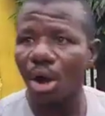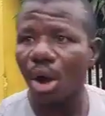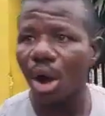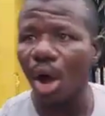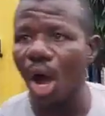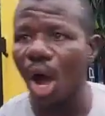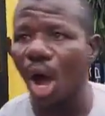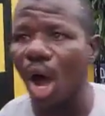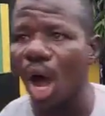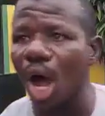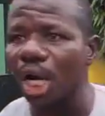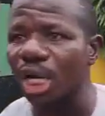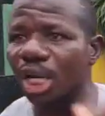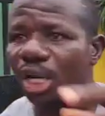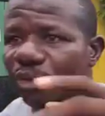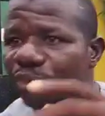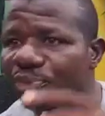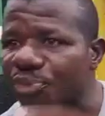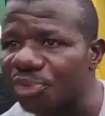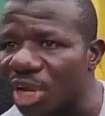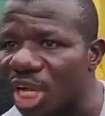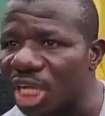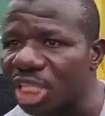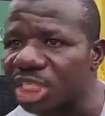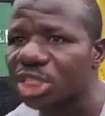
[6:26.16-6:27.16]
all the
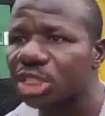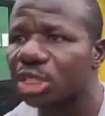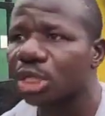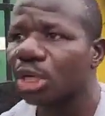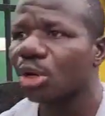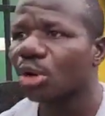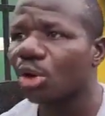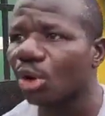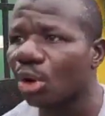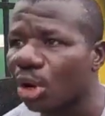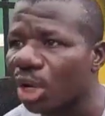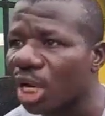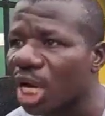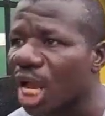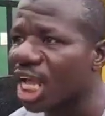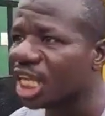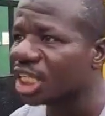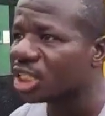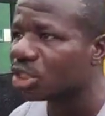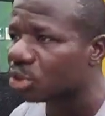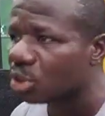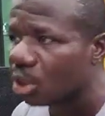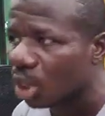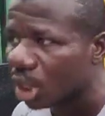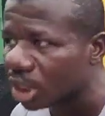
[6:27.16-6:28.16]
French
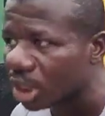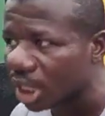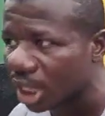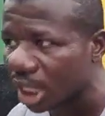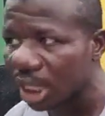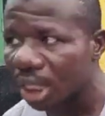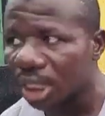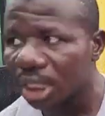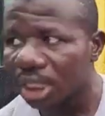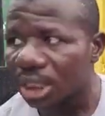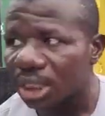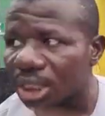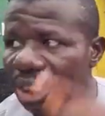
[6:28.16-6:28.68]
colonized country,